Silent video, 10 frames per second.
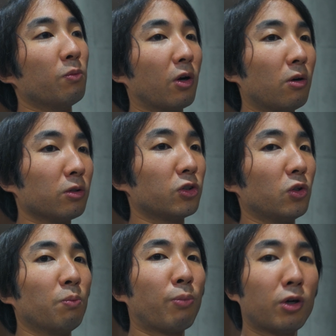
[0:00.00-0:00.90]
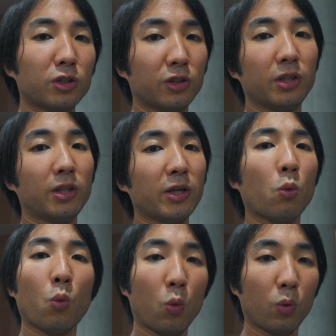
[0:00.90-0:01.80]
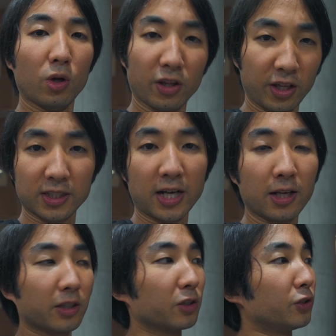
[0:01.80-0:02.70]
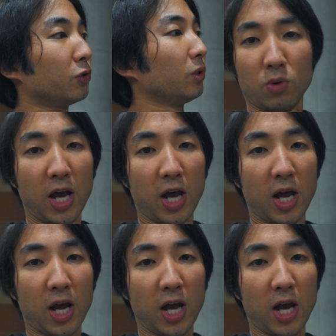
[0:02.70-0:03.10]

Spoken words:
but also personally, like things I like to shoot.